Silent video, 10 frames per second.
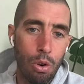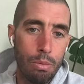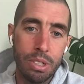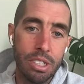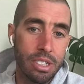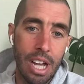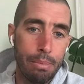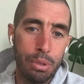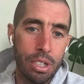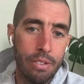in Norman does
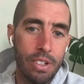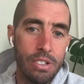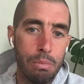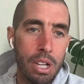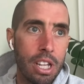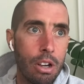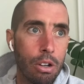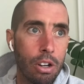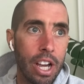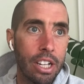not believe he's a
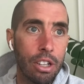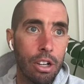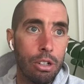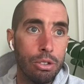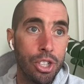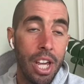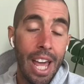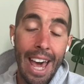mediocre head coach.